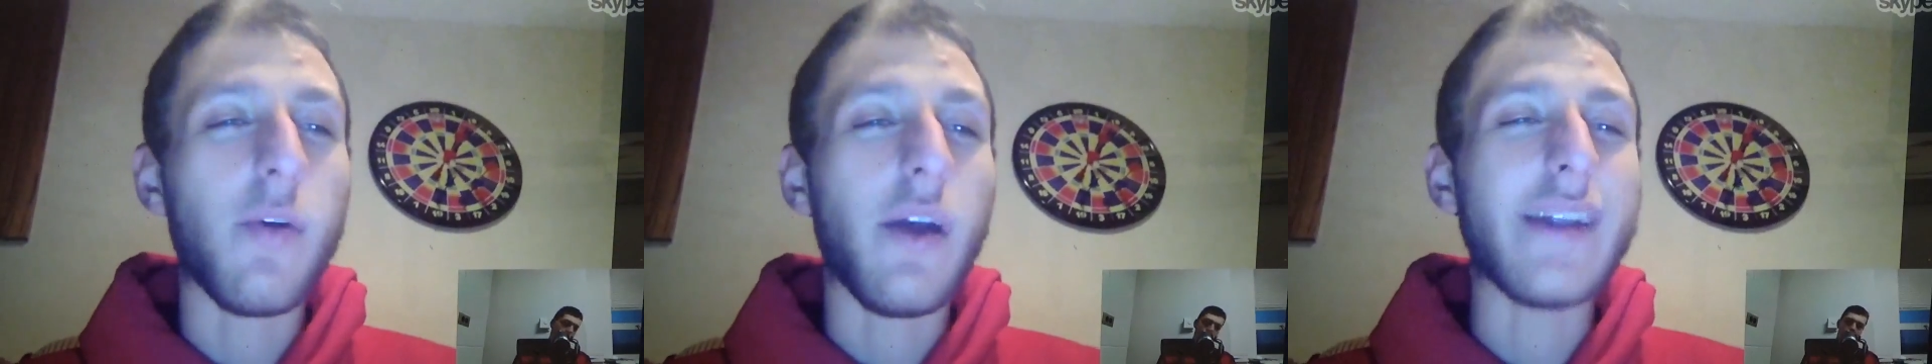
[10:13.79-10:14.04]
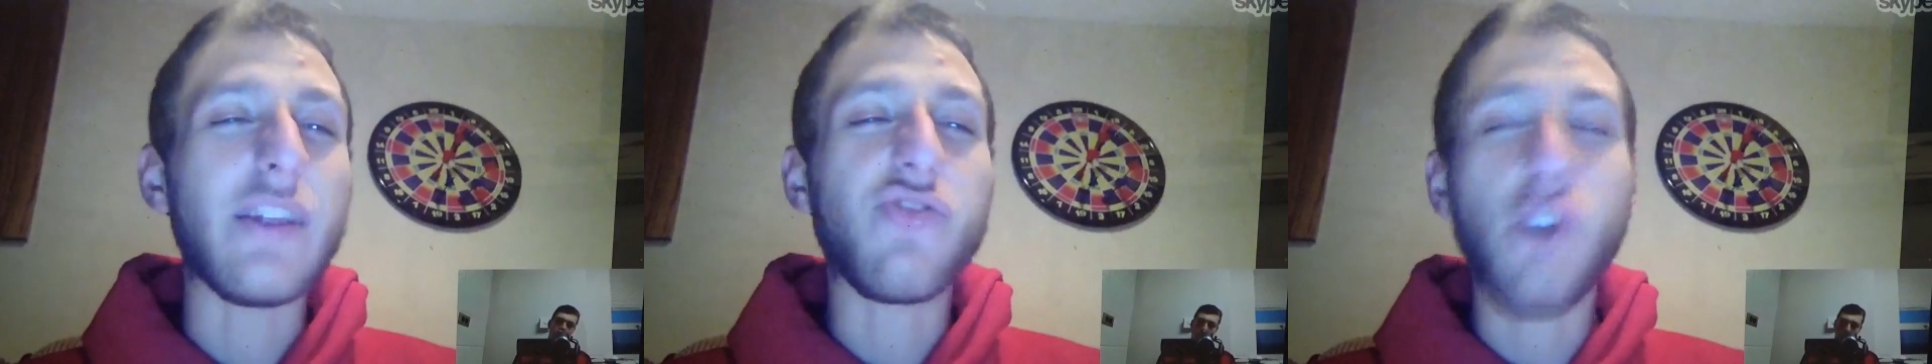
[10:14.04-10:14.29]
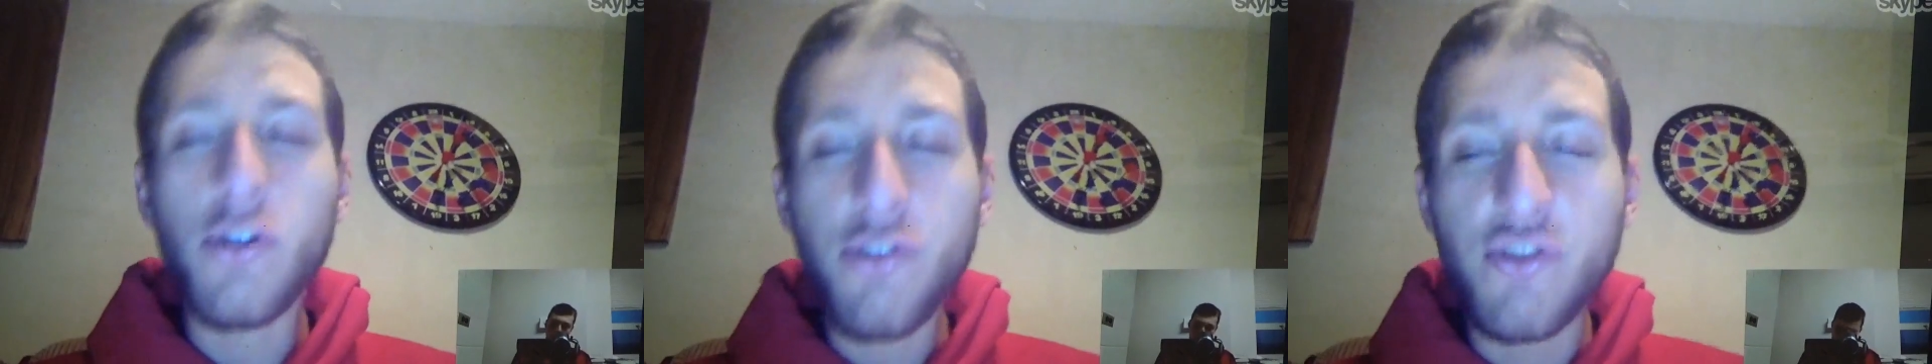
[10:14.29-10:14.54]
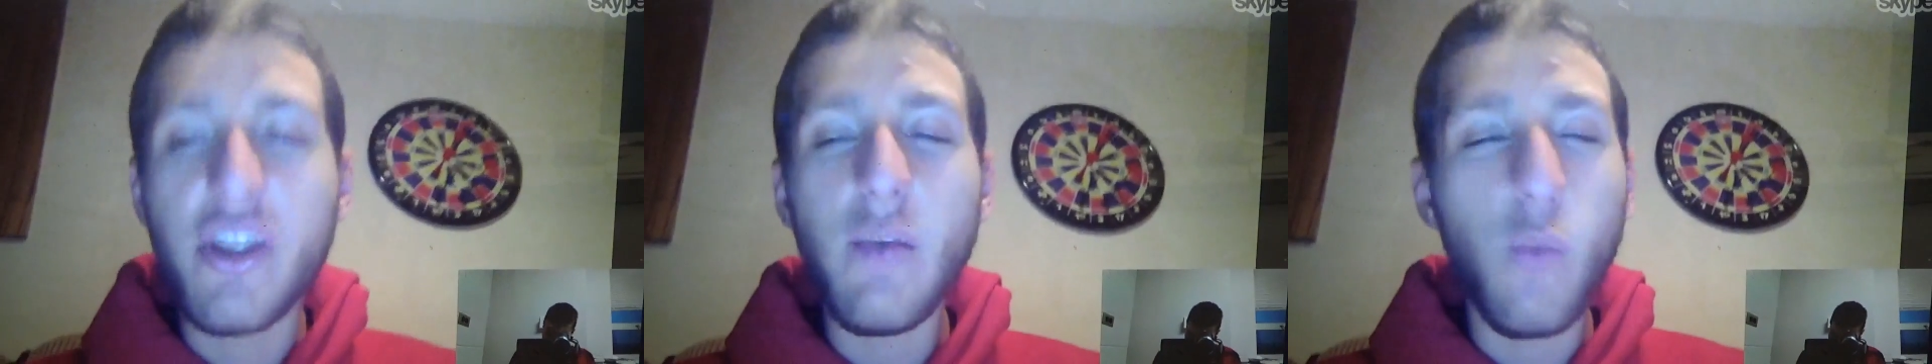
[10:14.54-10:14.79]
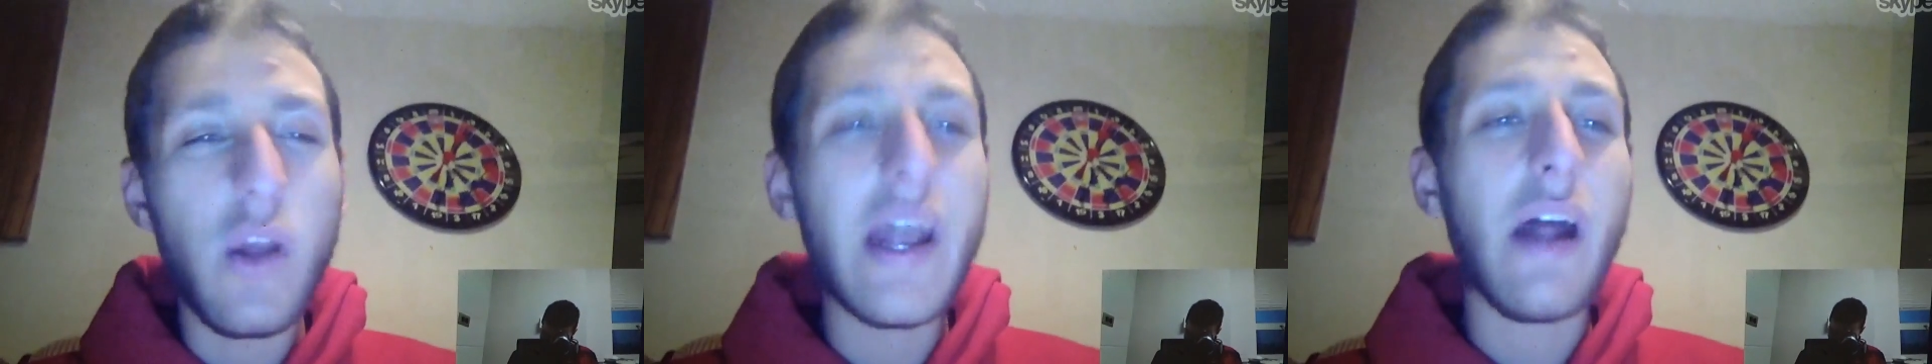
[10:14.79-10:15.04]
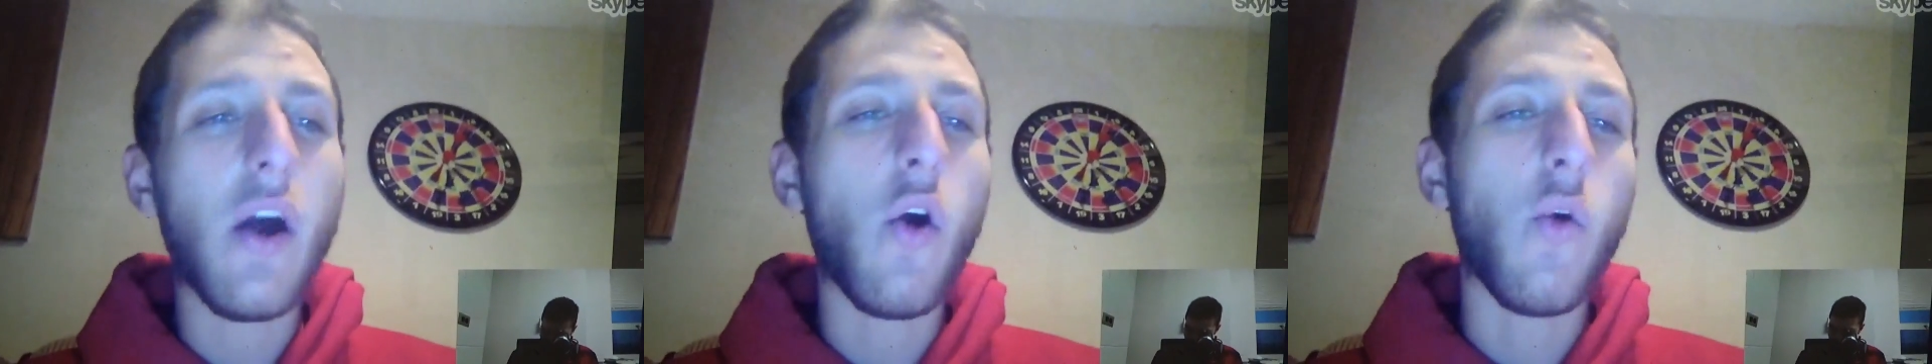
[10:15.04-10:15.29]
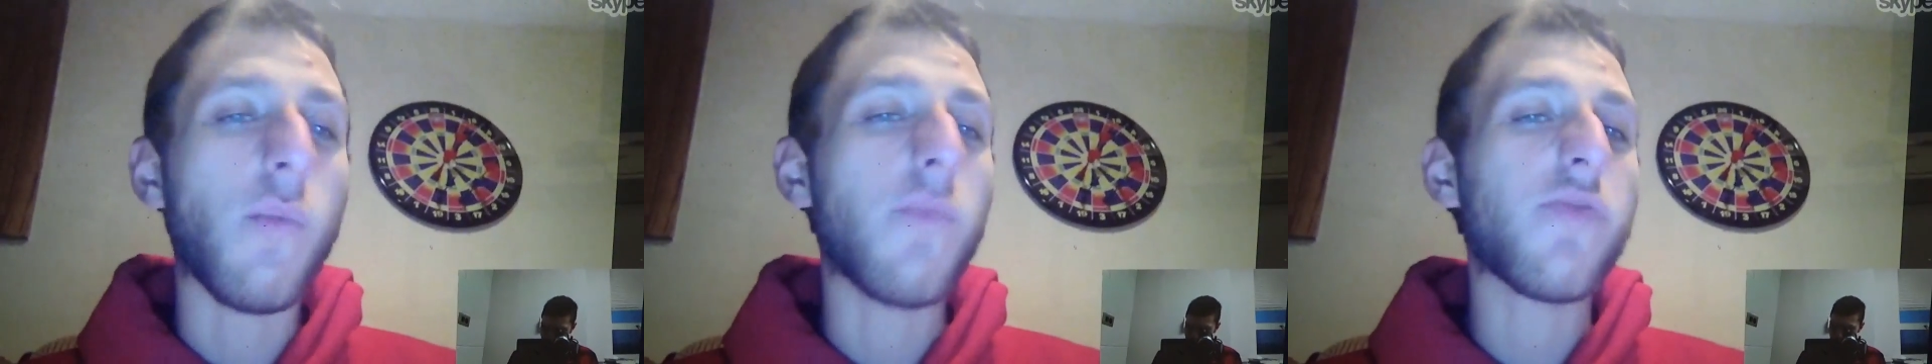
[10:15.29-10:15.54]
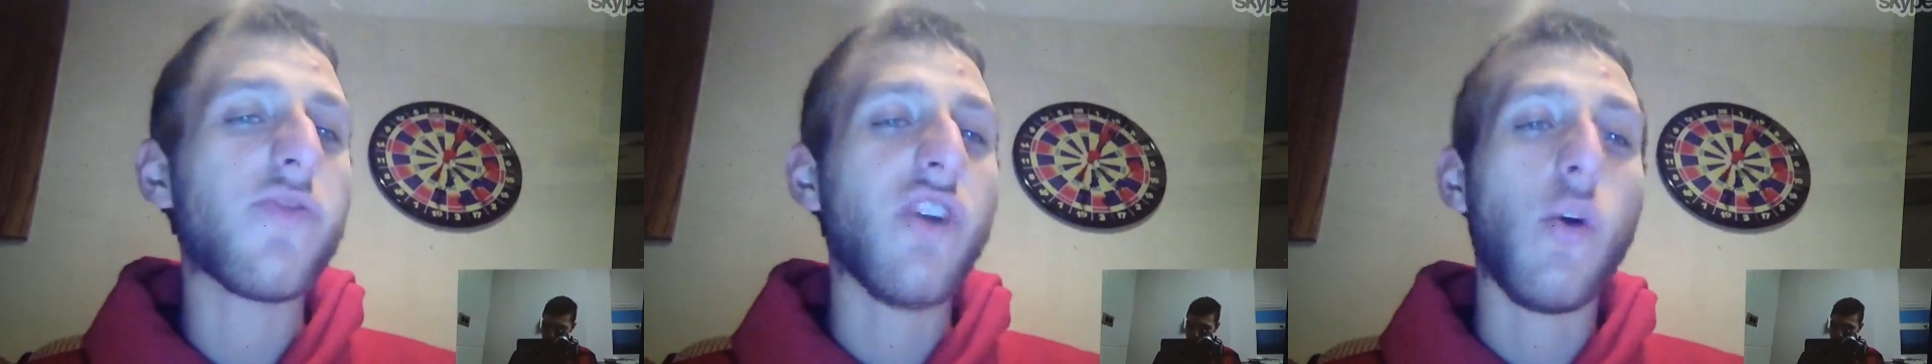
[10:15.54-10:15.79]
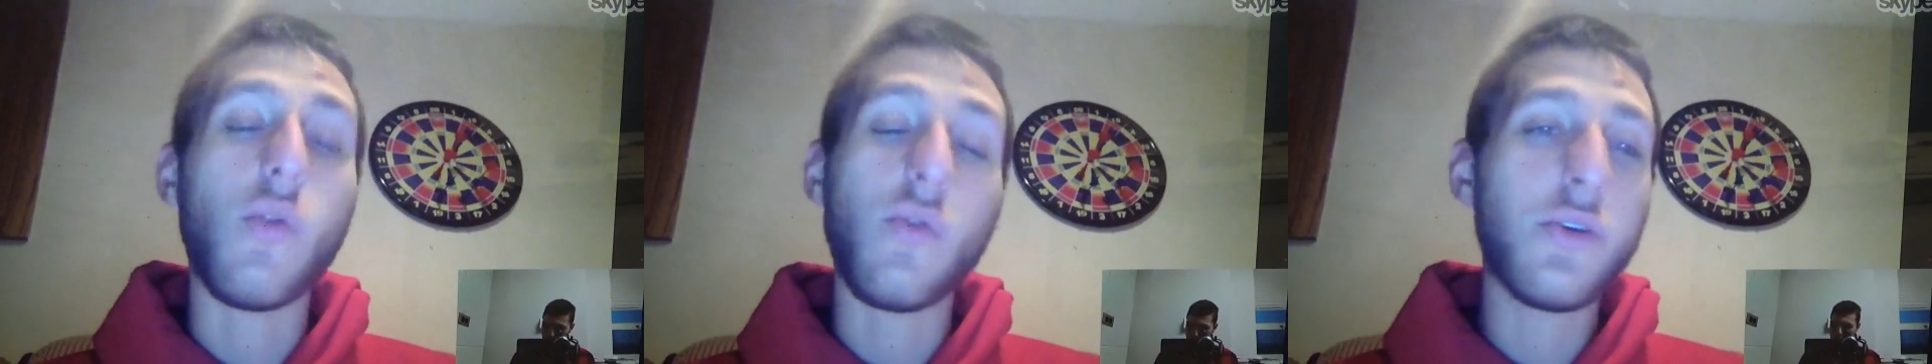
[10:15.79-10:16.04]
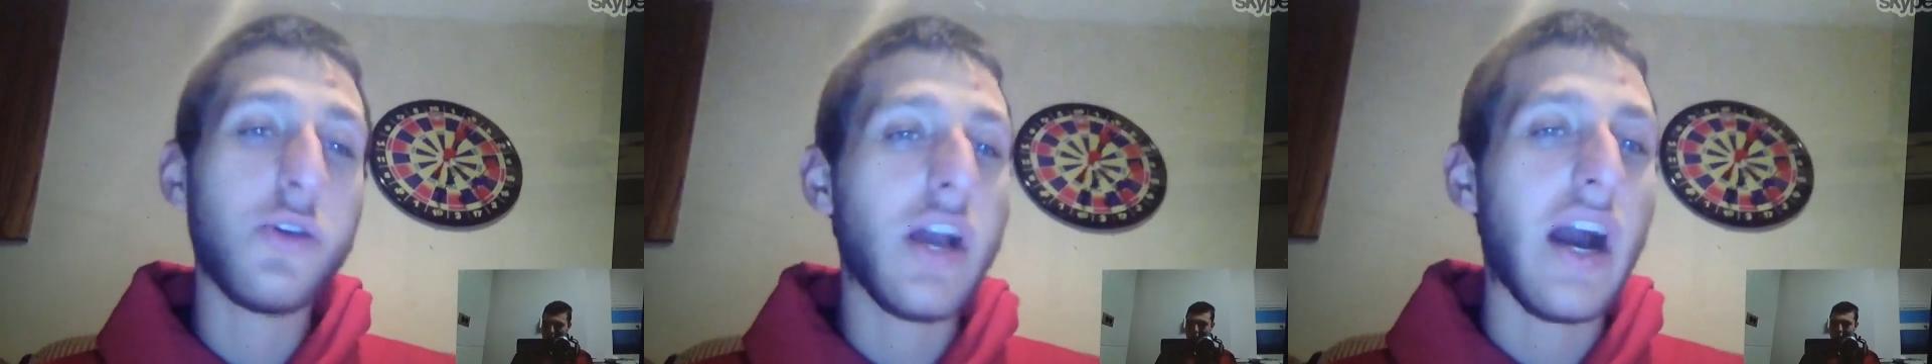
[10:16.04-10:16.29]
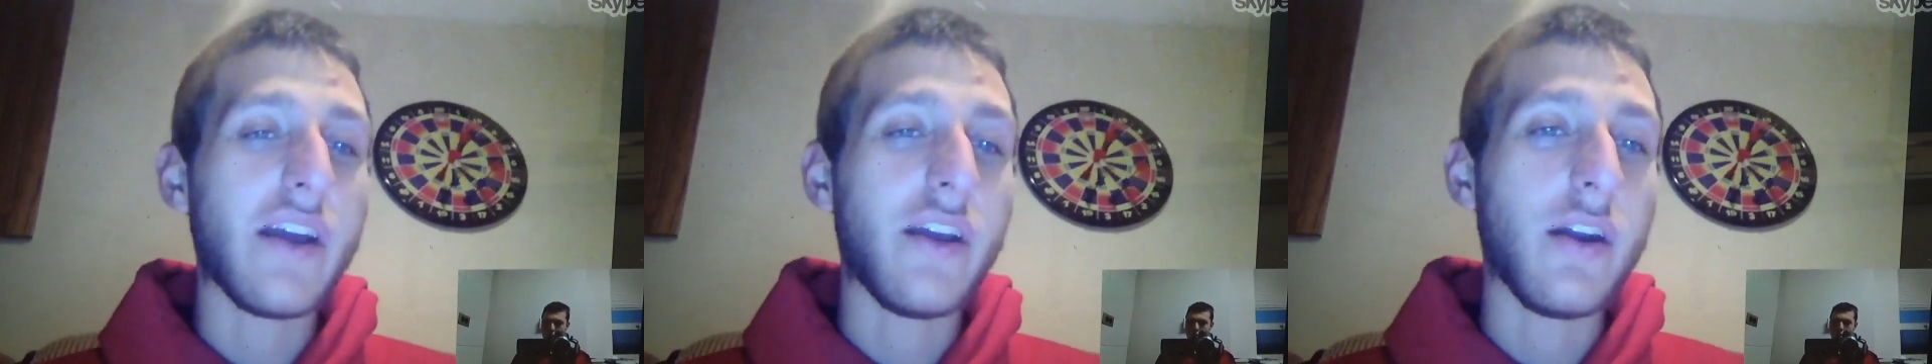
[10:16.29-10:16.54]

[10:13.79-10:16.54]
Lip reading: and the Chargers did win at home. So who do you got here?